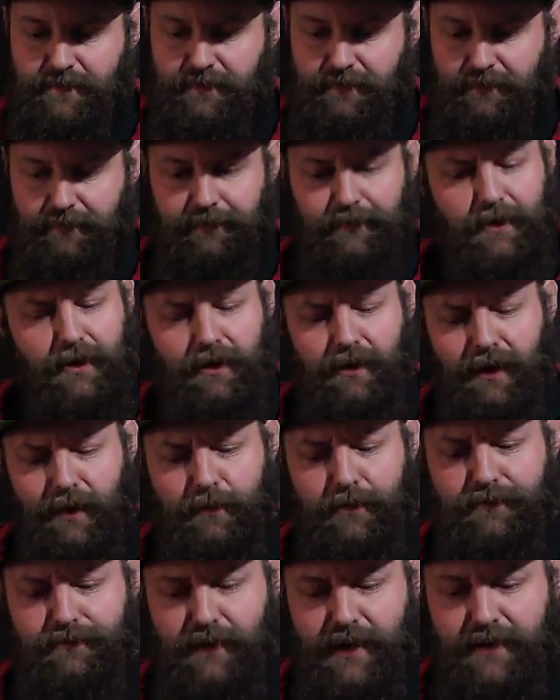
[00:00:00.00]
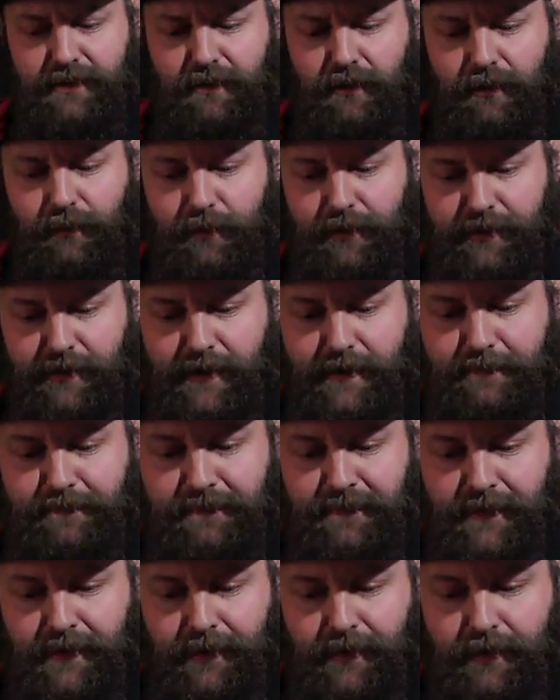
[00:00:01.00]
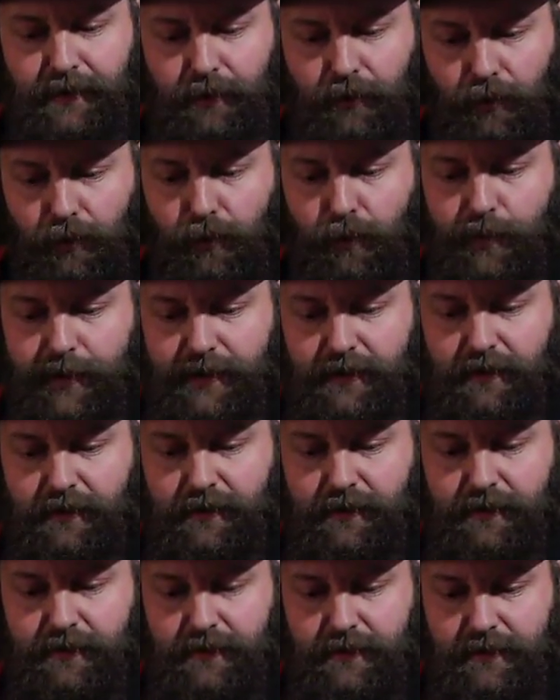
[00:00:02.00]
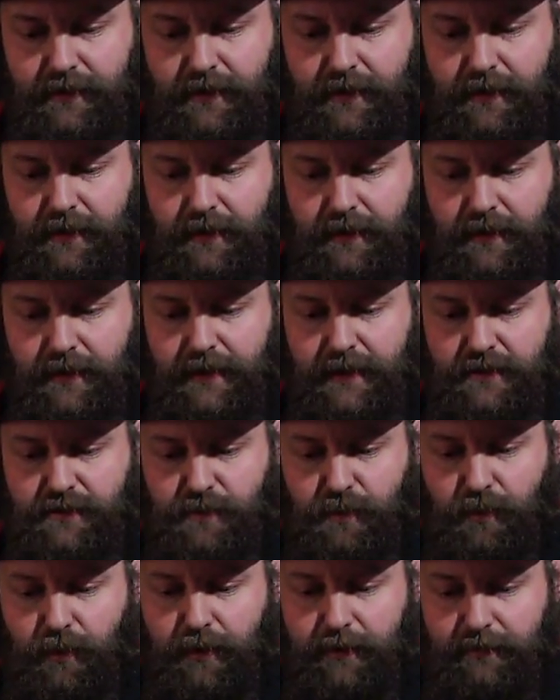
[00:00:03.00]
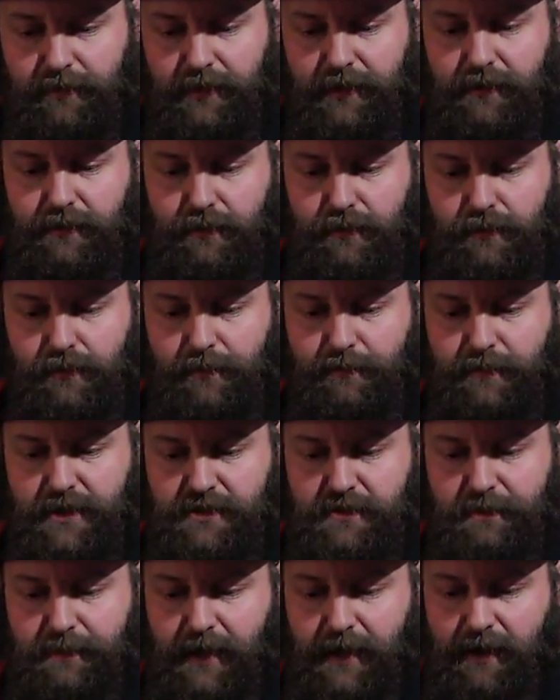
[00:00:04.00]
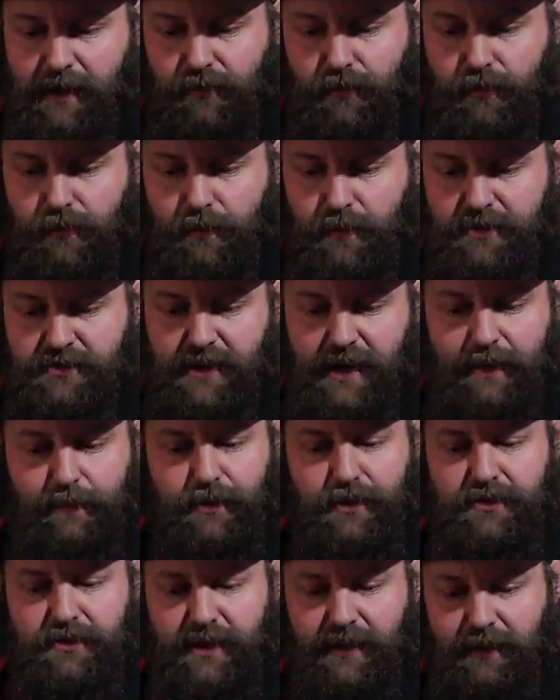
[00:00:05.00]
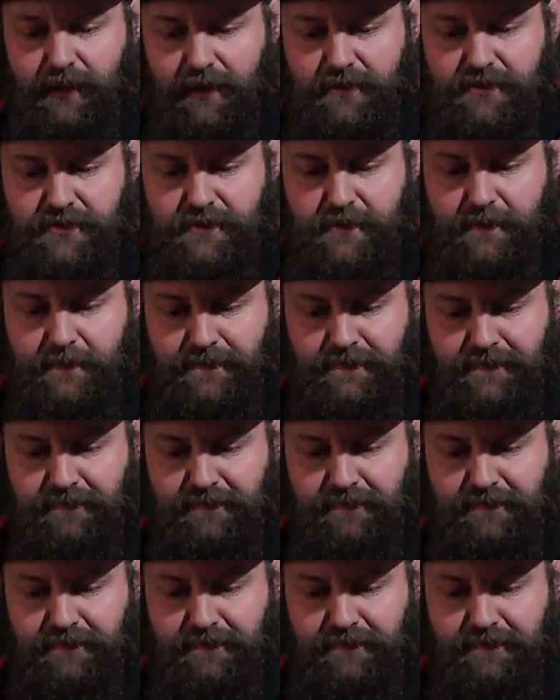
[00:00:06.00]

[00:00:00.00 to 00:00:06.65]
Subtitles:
I'm afraid not, Wanda. All we know is what little Miss Marvel was able to tell us.